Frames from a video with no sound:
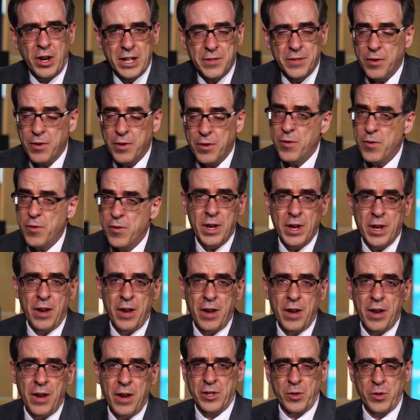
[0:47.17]
becoming a
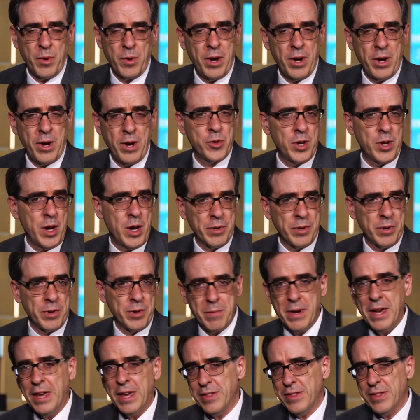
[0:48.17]
literary phenomenon.
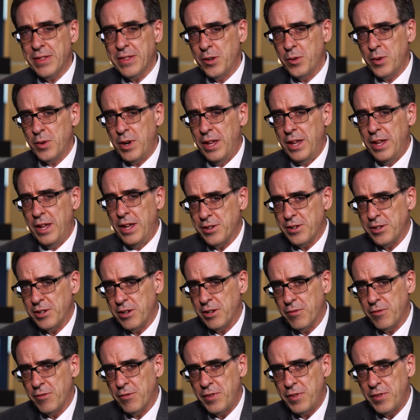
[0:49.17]
But where others